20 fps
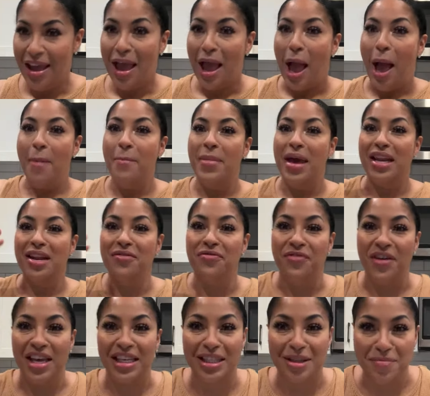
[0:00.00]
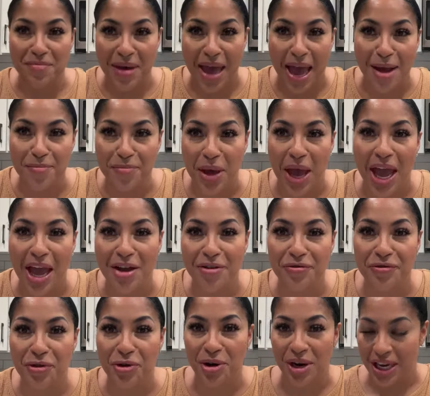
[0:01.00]
I'm manifesting back pain
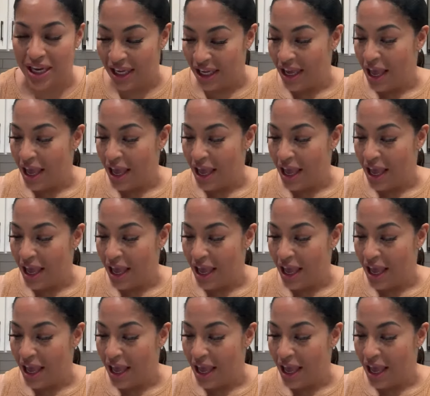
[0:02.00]
free.